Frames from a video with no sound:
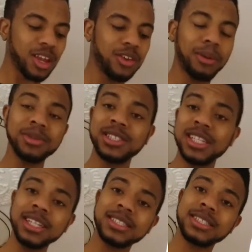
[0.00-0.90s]
Number
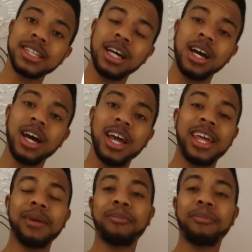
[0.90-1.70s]
six, it